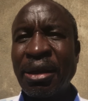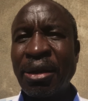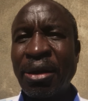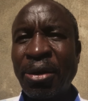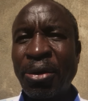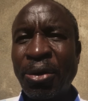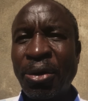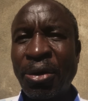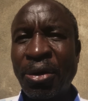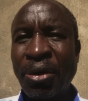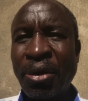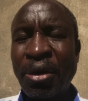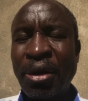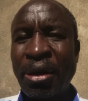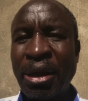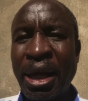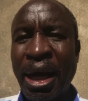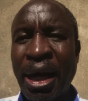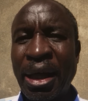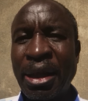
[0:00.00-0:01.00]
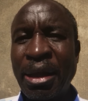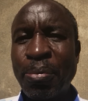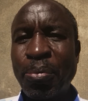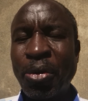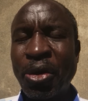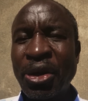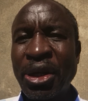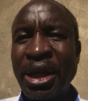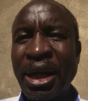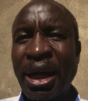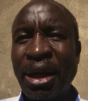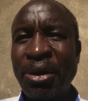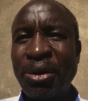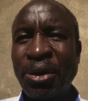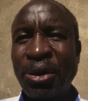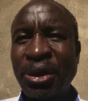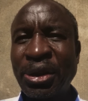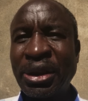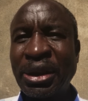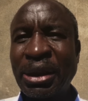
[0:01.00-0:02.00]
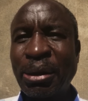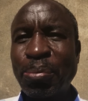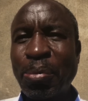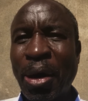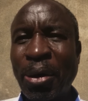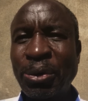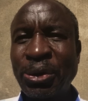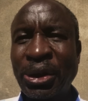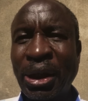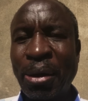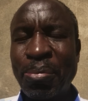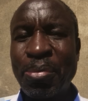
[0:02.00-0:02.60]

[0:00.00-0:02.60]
or the bodyguard, or is it bouncer?